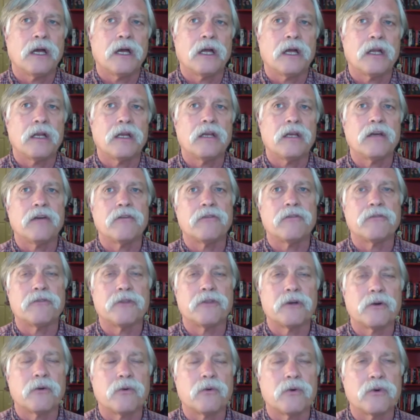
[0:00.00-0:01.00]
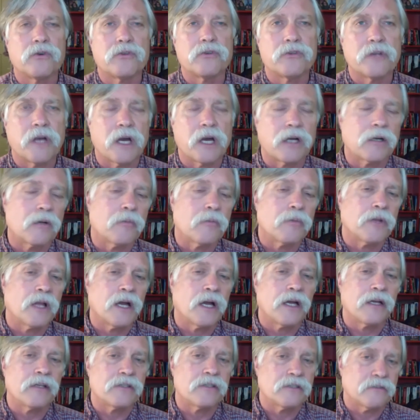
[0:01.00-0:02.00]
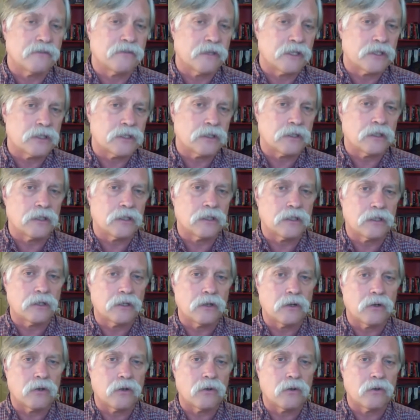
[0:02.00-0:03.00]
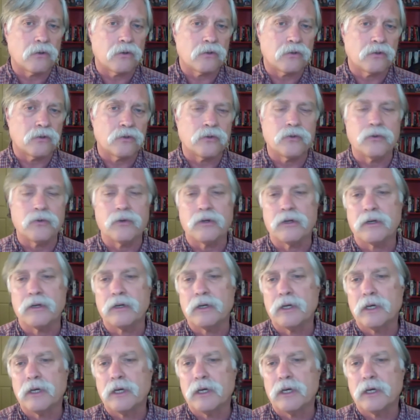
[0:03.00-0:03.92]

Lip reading: if there was non-compliance, eventually to go to